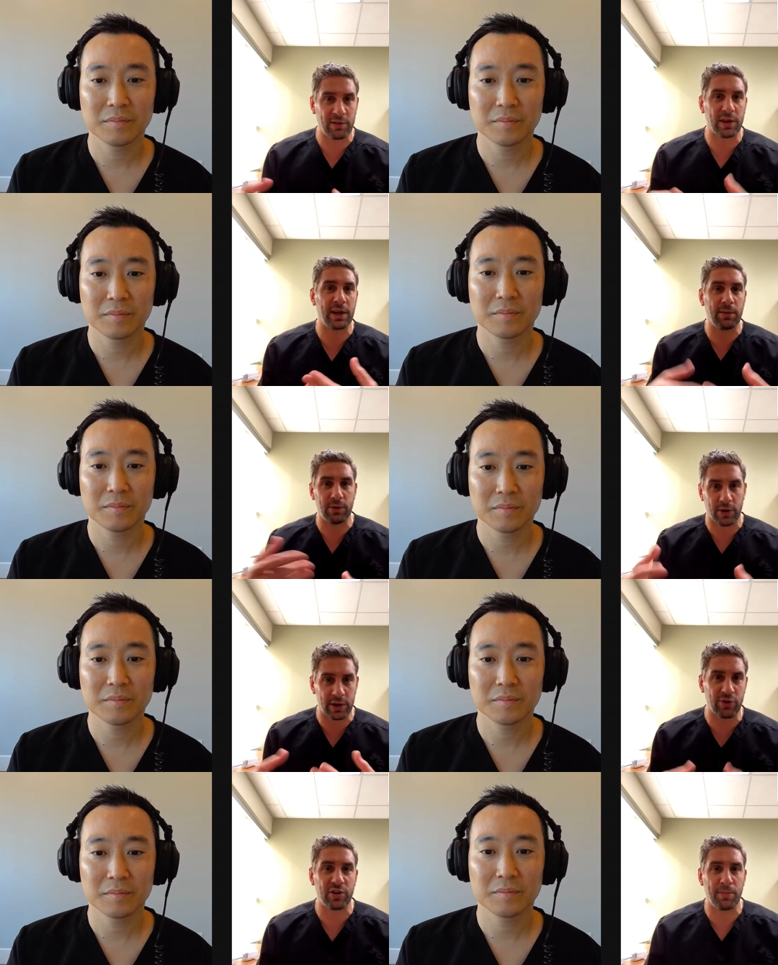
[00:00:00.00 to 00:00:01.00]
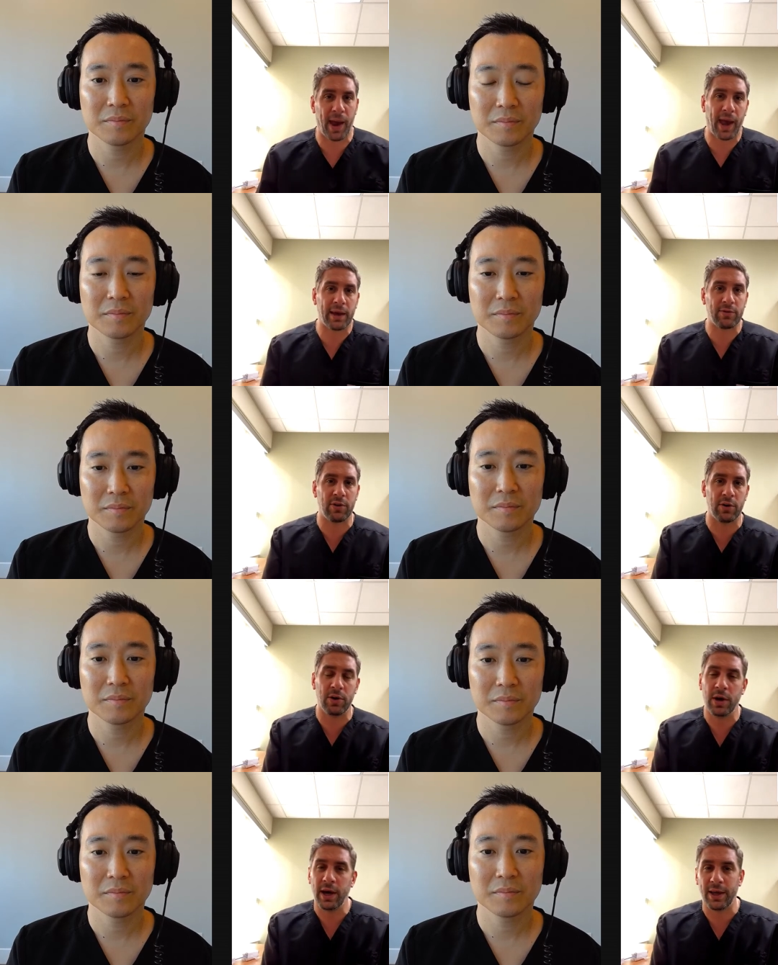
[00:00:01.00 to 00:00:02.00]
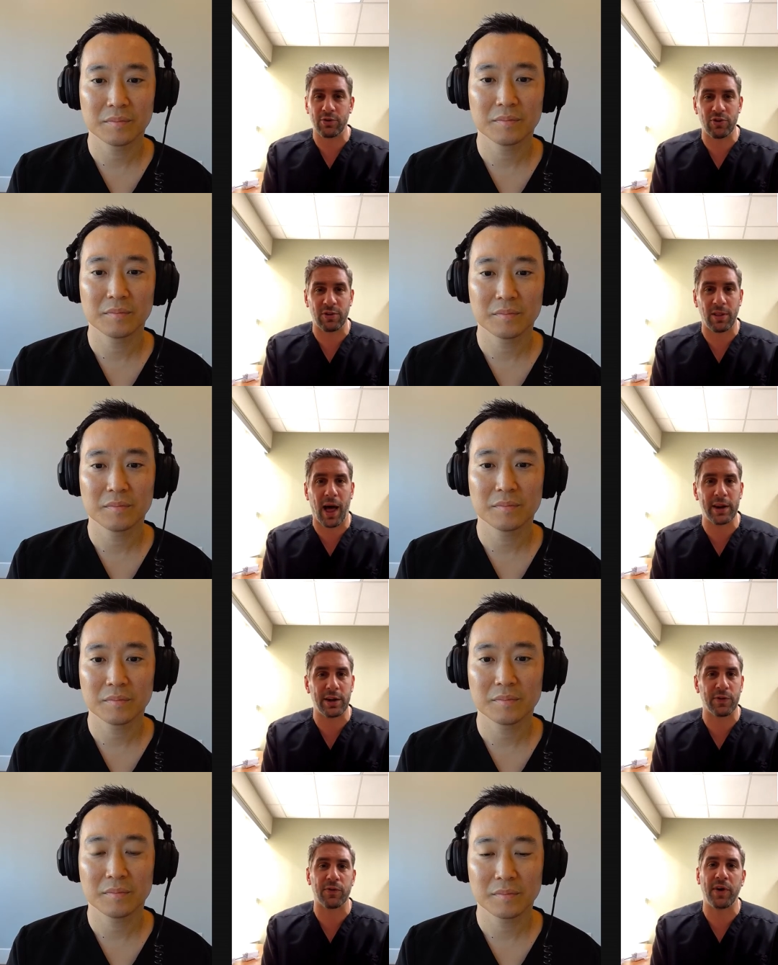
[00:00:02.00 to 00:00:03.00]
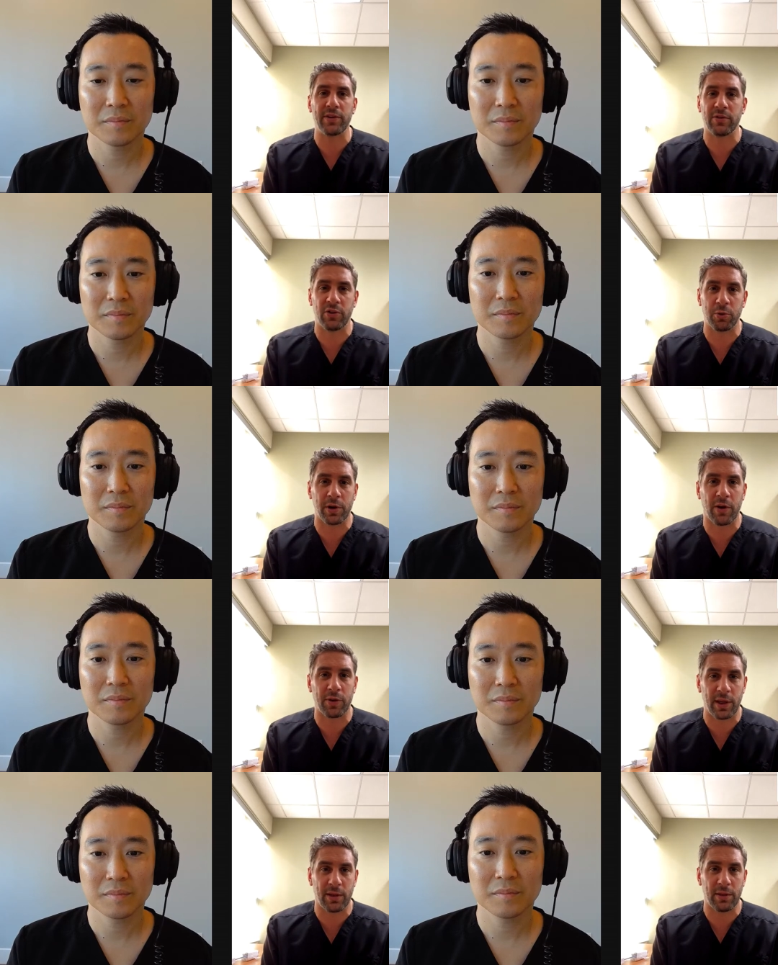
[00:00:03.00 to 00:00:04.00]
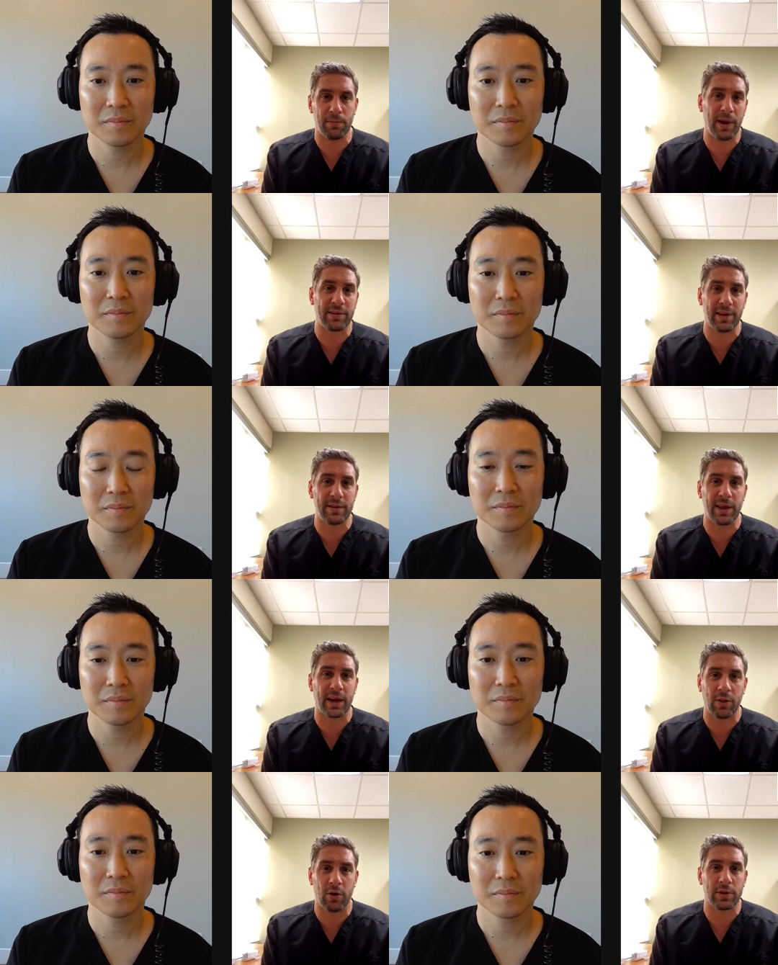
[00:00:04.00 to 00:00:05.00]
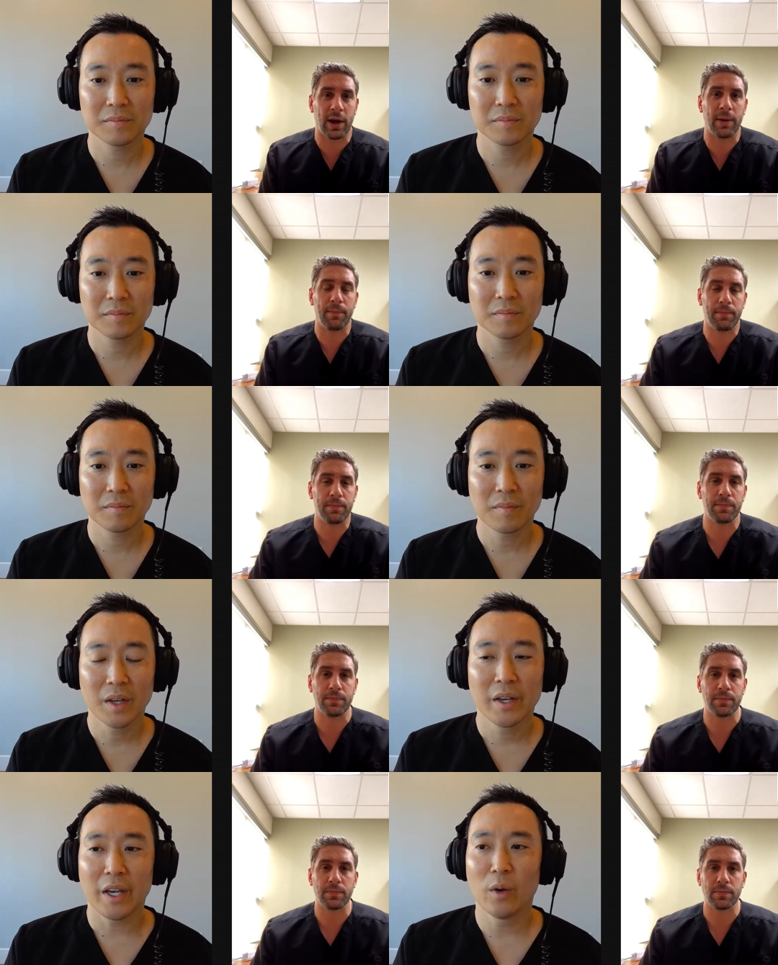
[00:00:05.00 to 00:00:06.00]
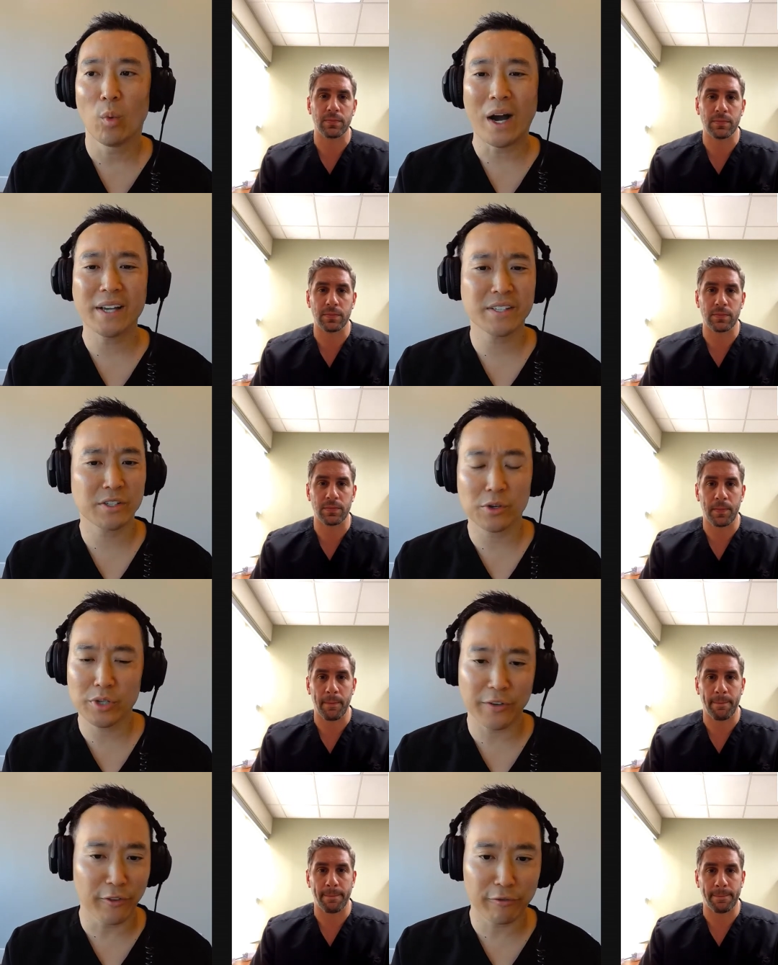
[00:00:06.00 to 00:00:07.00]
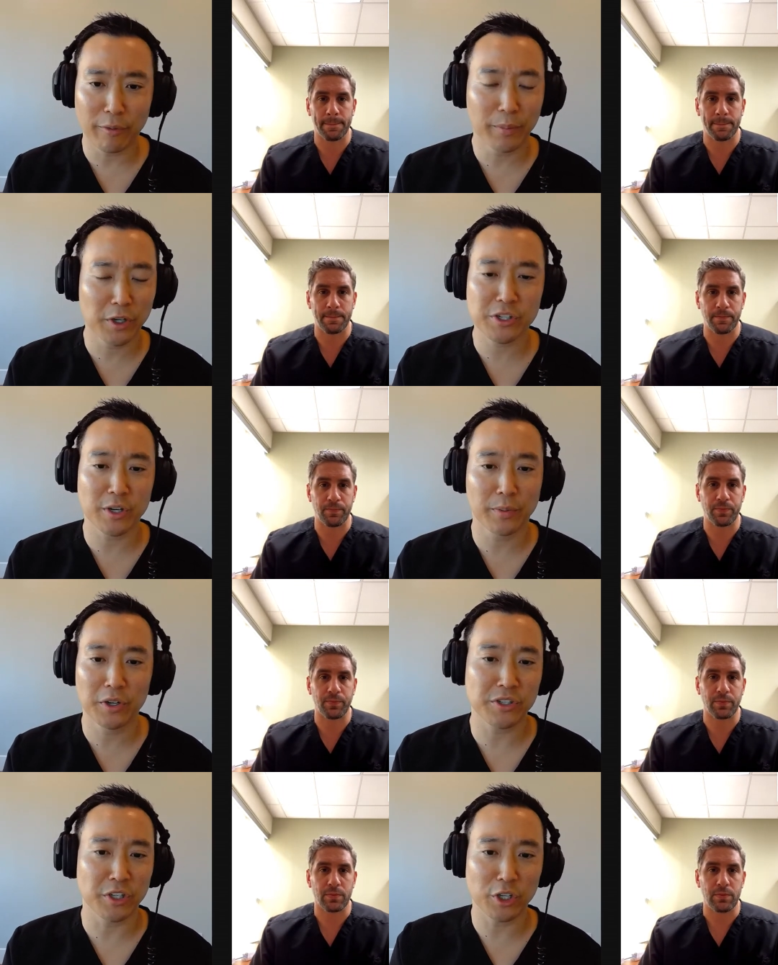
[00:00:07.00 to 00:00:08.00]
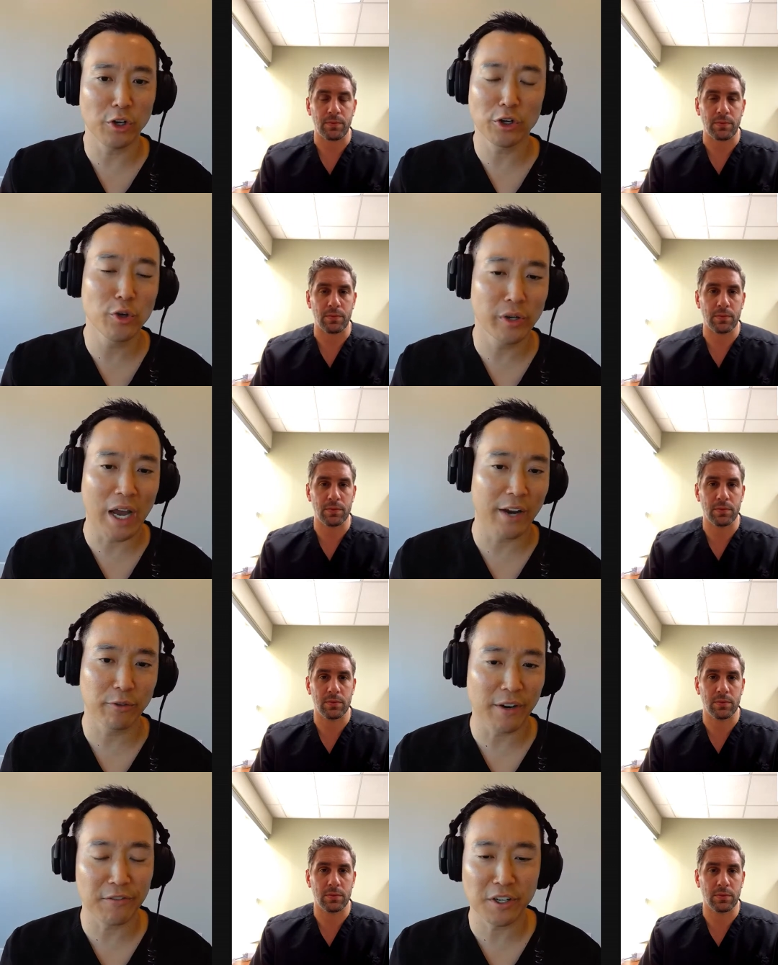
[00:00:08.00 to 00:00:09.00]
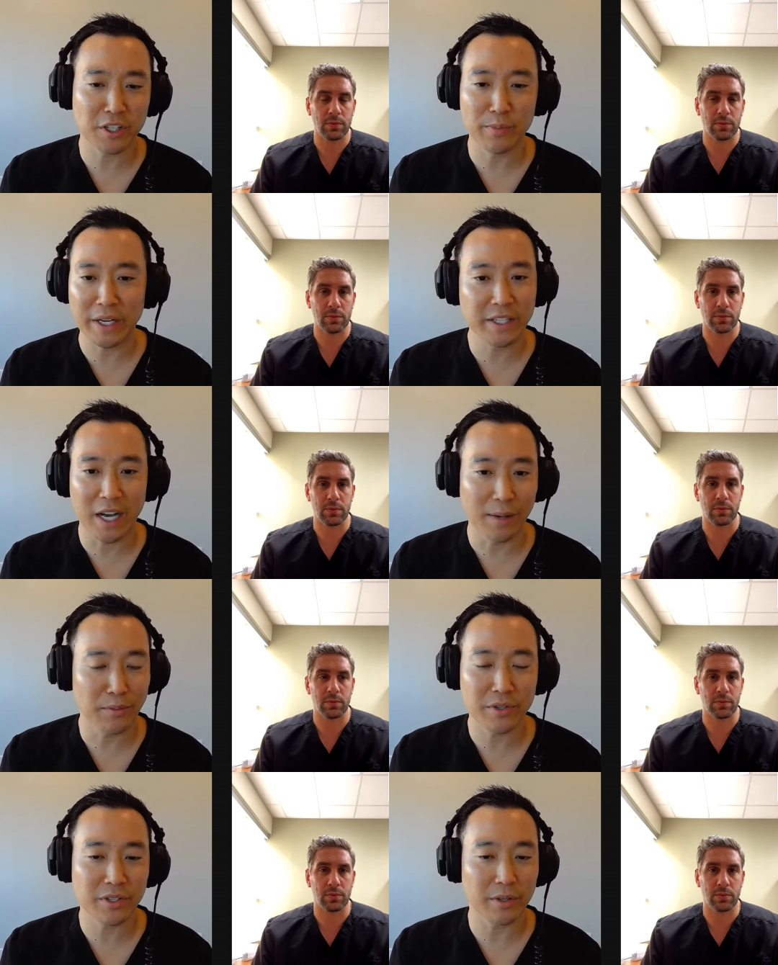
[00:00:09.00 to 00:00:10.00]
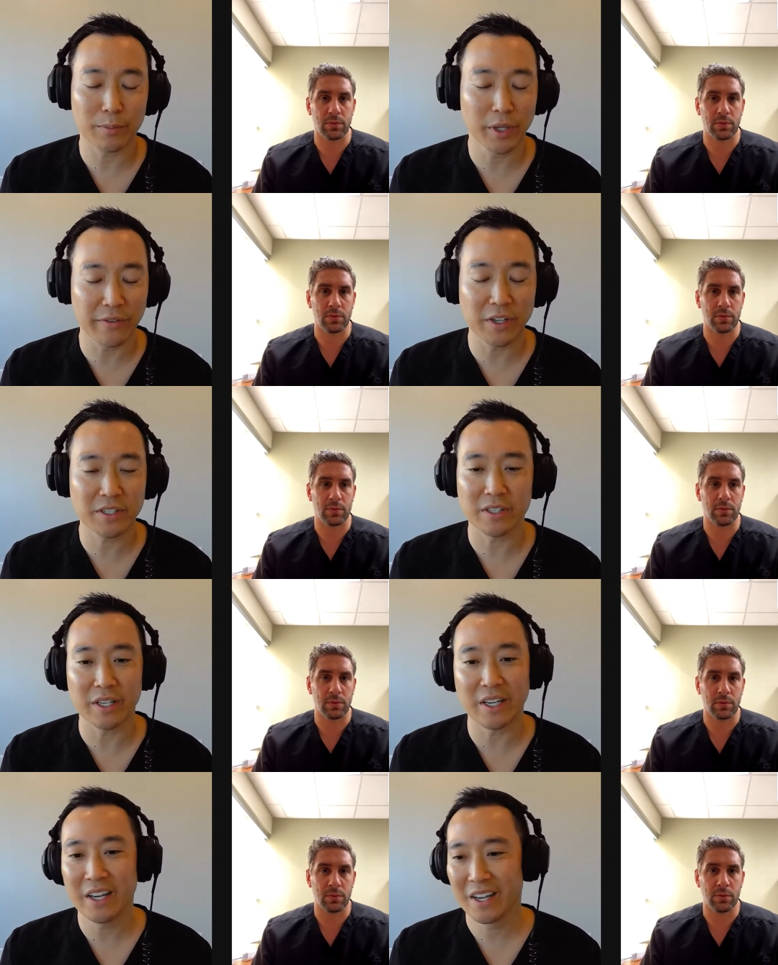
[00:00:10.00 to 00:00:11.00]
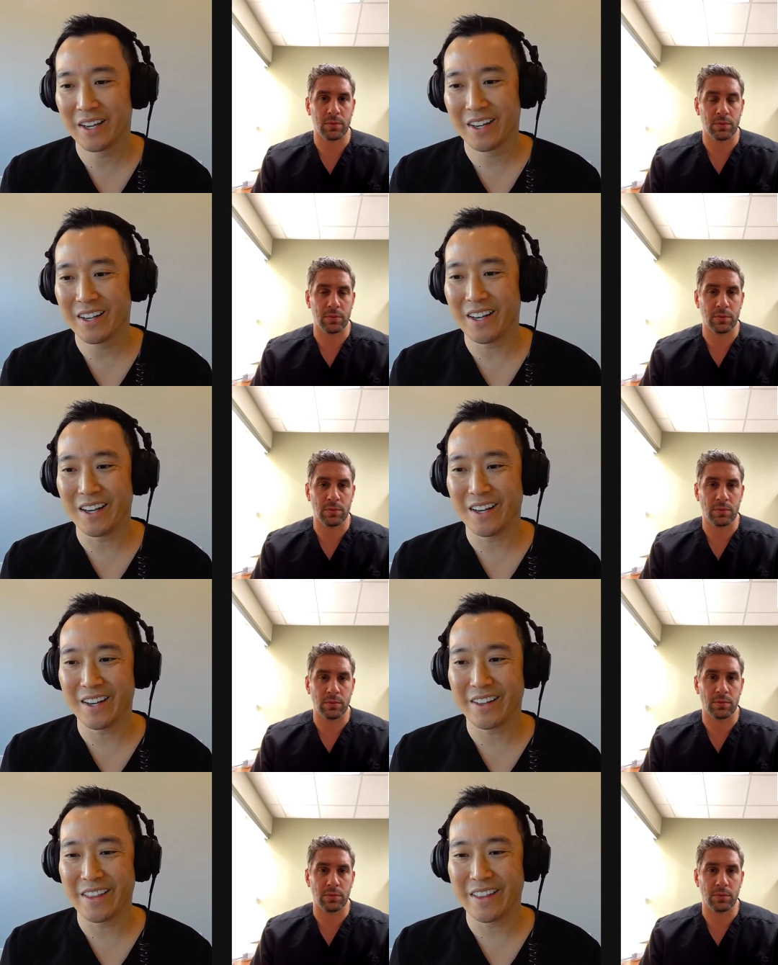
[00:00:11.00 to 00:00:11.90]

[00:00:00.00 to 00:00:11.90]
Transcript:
Speaker 1: to get your conditioning back so you know just a lot of different phases to the recovery that makes it take a long time
Speaker 2: and why is it so different from person to person you know you and i have referenced many times previously uh,